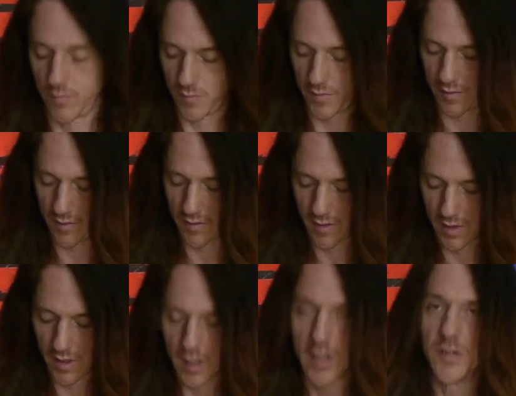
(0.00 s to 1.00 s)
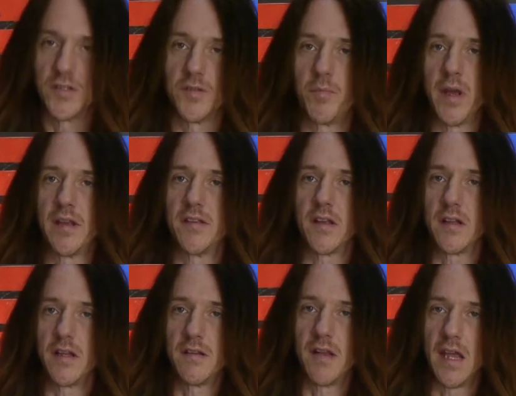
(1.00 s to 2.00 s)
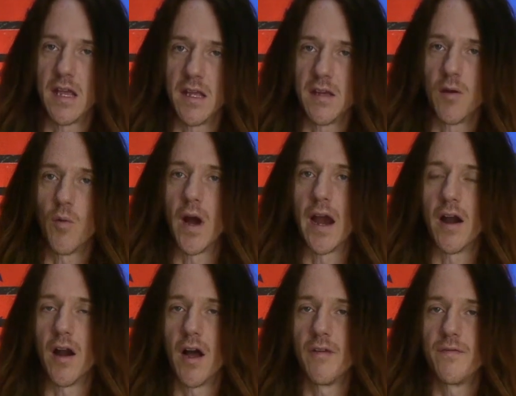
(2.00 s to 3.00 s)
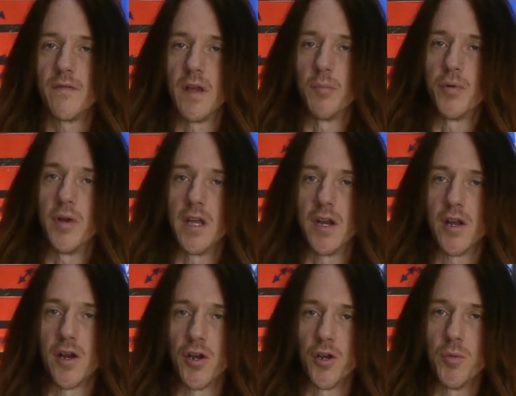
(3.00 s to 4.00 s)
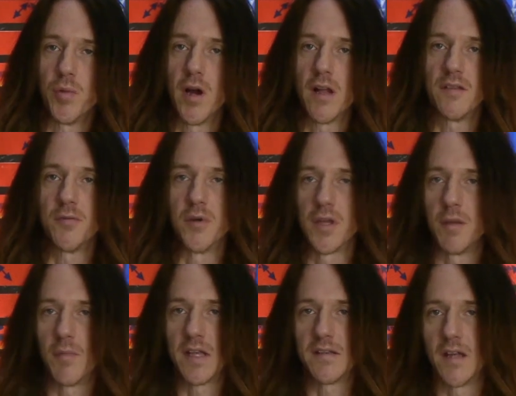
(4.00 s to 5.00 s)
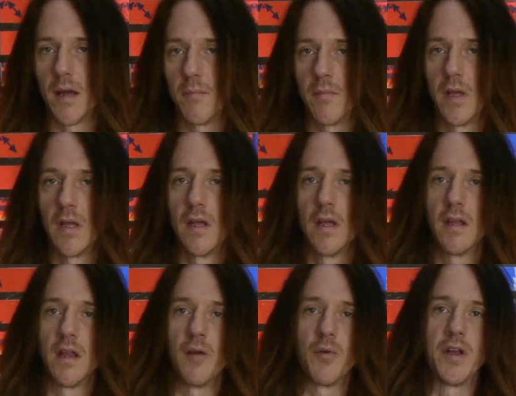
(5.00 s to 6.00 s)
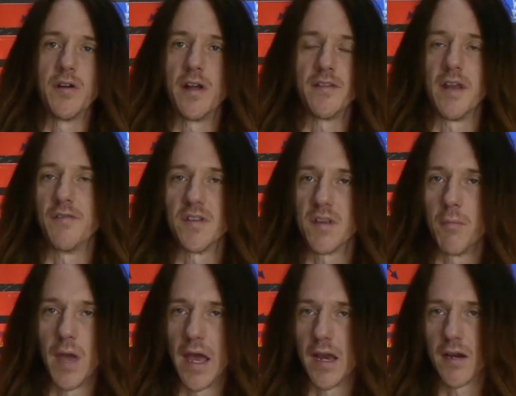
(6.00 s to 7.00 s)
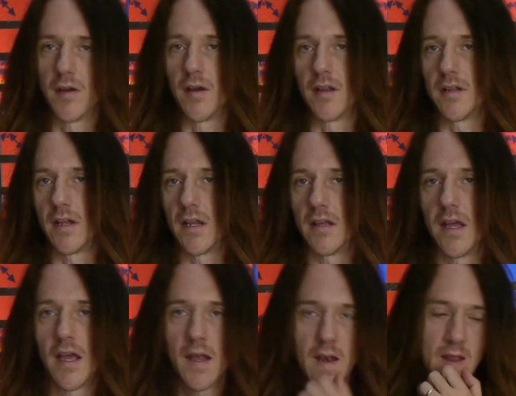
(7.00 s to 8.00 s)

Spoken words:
We were just basically taking a wire off and putting it on our new pots so we don't get mixed up. That way you don't have to have a schematic or anything like that.